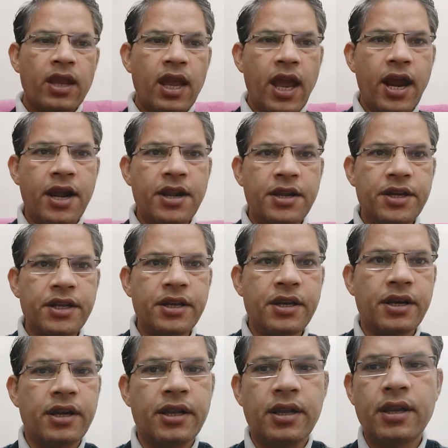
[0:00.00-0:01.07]

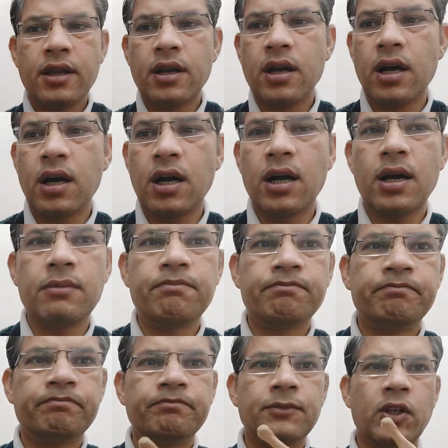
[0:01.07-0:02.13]
Anteriorly,
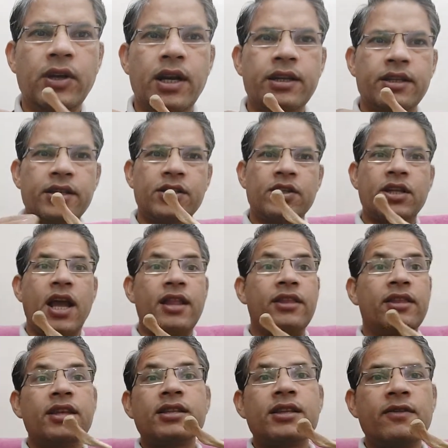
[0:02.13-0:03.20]
look at this, and
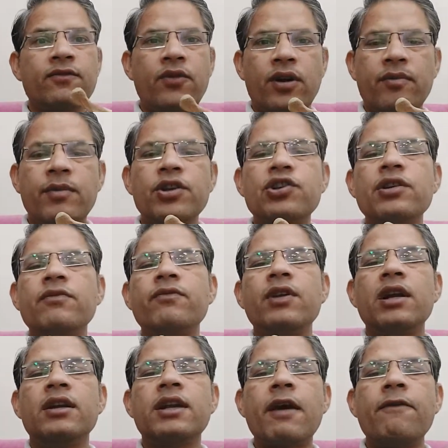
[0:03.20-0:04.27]
this information
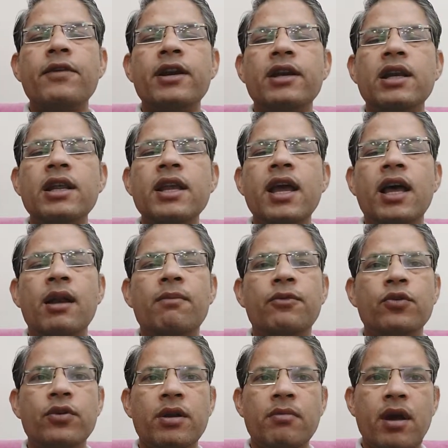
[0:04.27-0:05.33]
will definitely help
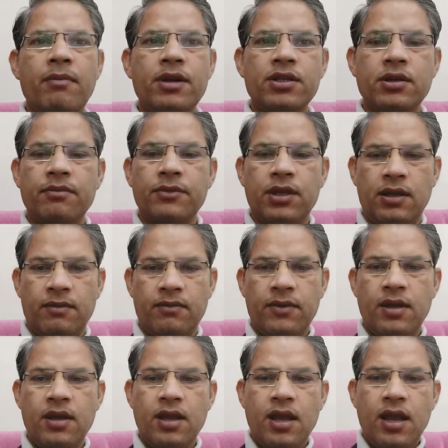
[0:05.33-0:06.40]
to remember something.
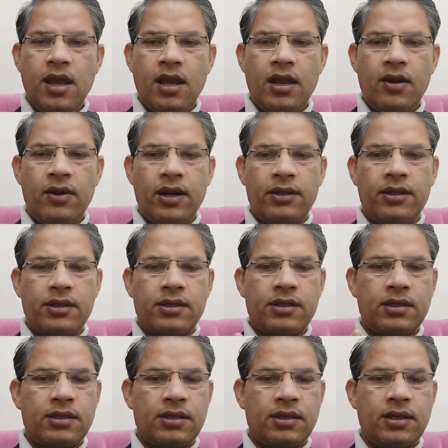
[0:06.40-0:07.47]
Look at this.